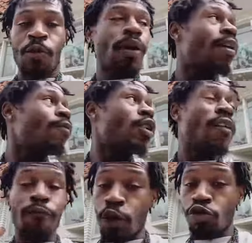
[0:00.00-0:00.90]
Right? For
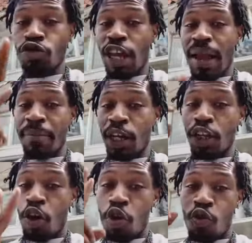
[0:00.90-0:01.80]
the first time in a
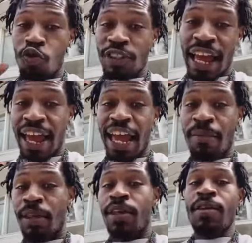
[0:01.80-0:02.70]
long
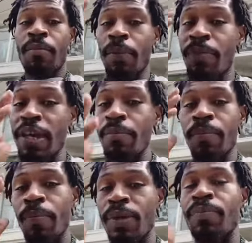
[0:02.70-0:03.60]
time. But be
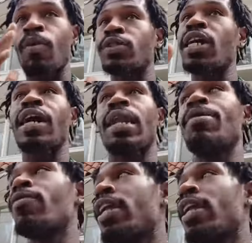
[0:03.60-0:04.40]
but but, but what y'all gotta be